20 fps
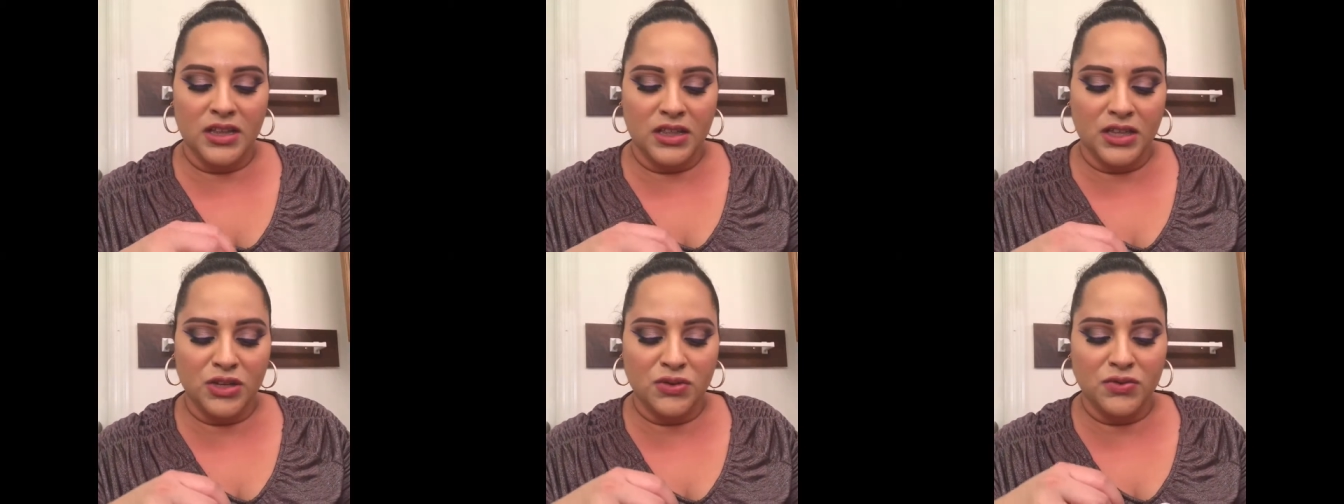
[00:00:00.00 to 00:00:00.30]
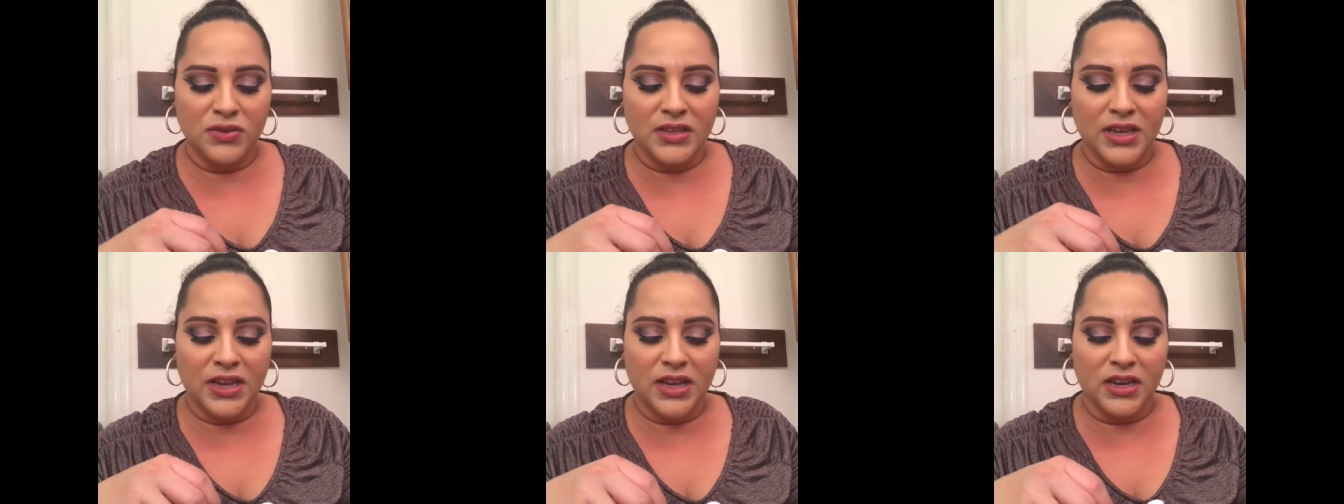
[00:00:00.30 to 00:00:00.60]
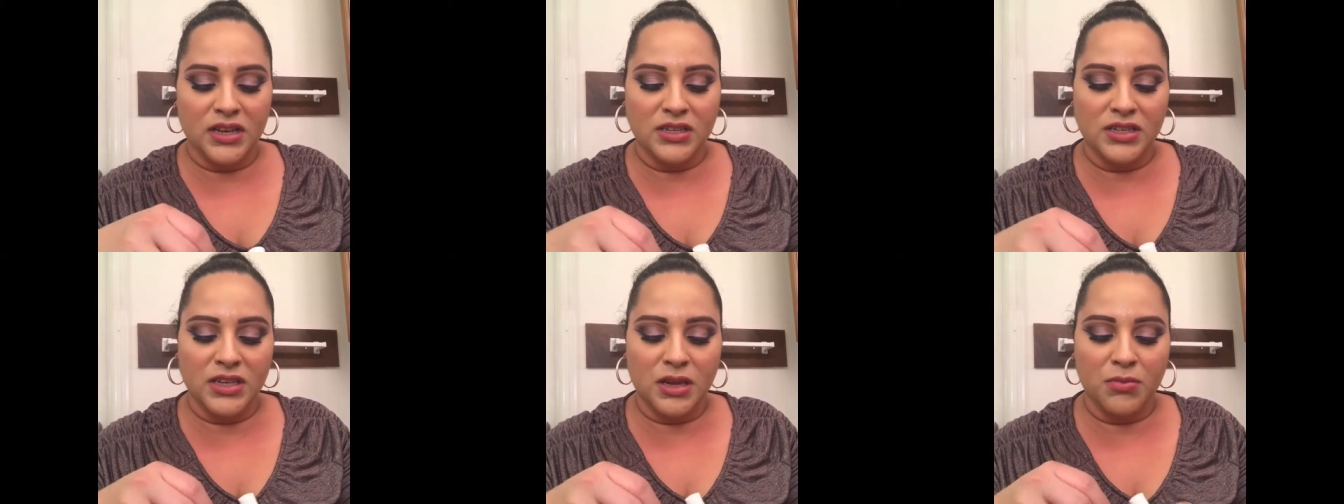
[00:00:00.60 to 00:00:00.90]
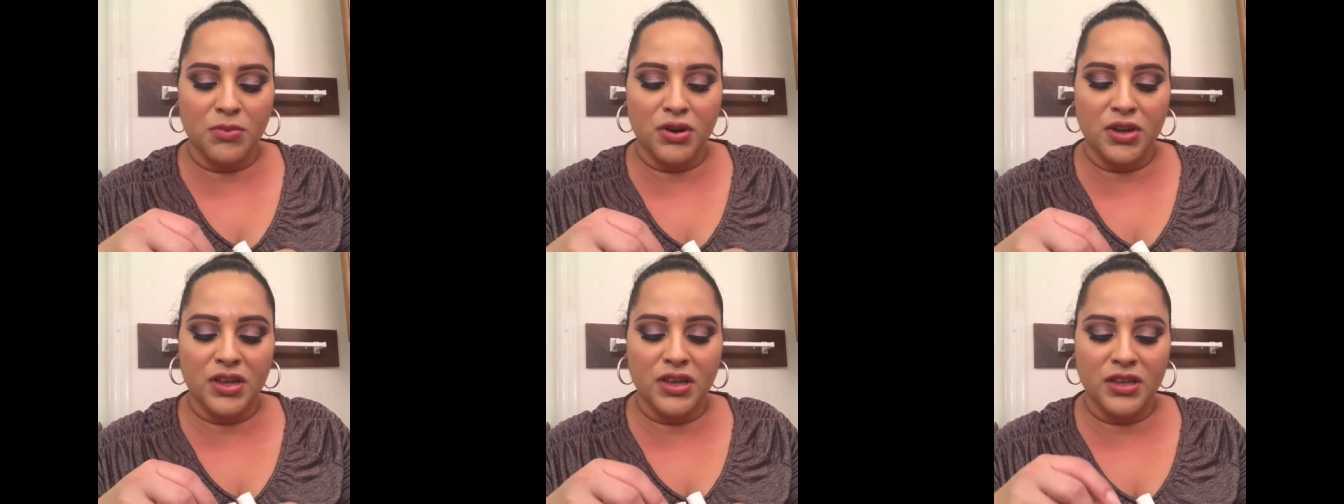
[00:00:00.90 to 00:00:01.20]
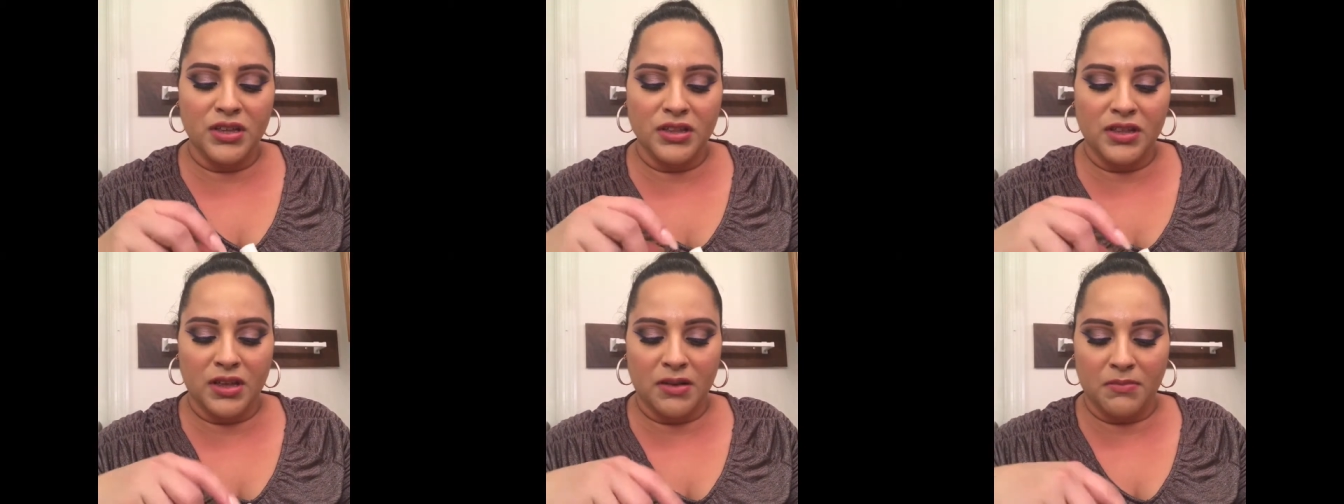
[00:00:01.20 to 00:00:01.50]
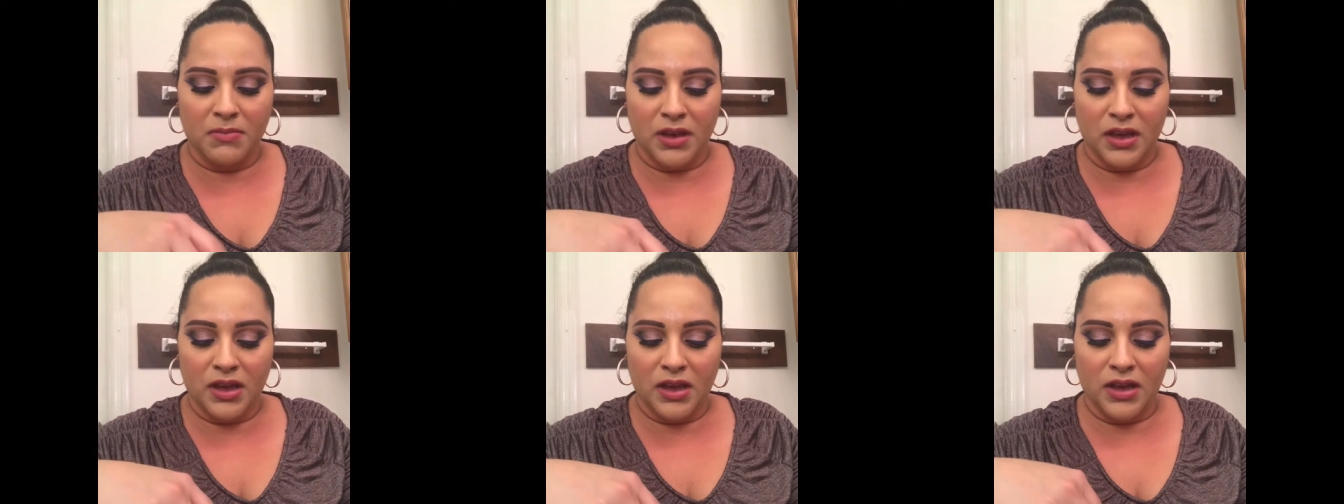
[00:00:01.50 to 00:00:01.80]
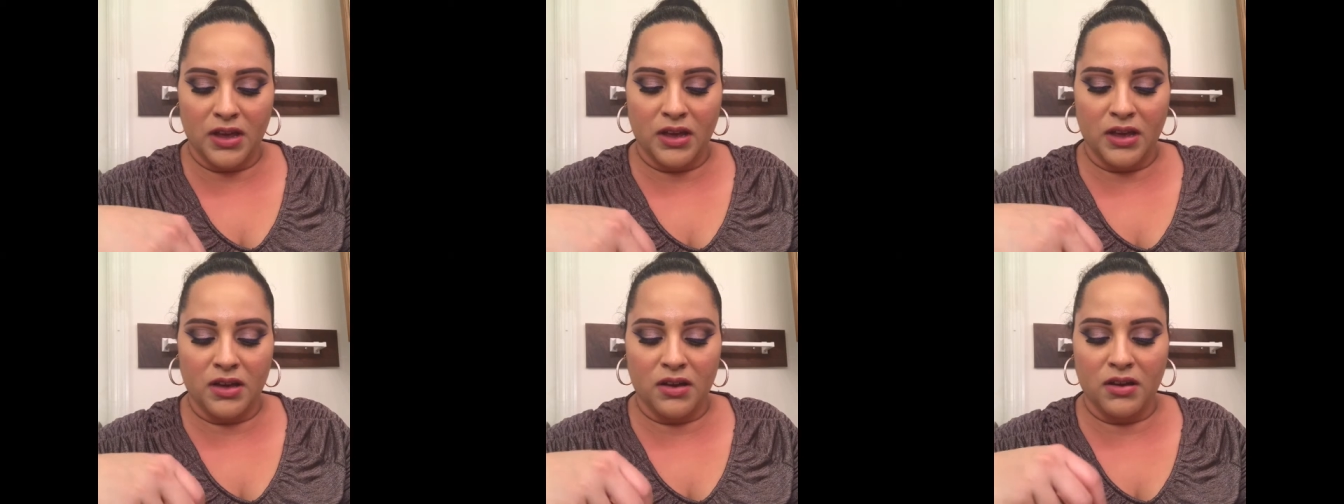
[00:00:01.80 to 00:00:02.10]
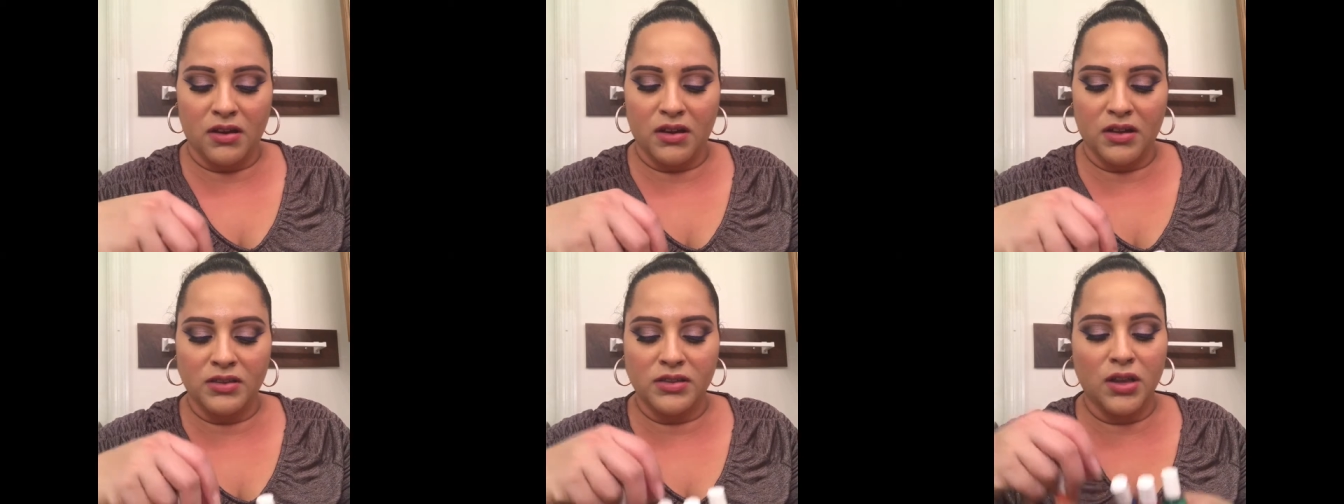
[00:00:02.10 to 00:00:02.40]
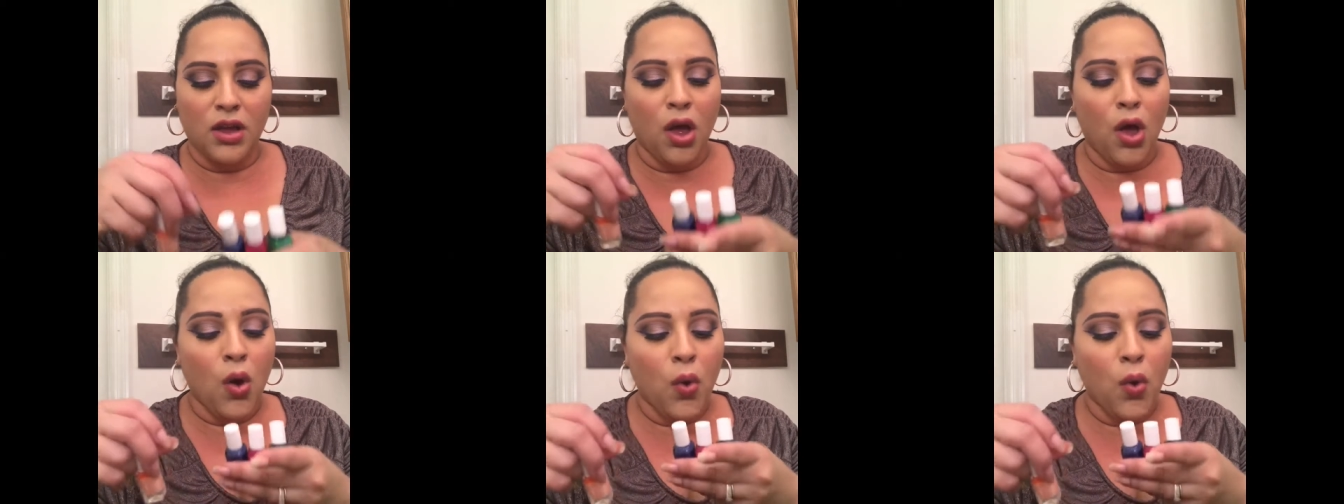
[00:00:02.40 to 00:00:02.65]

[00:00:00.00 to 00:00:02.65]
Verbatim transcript: This was like in a summer kit that my aunt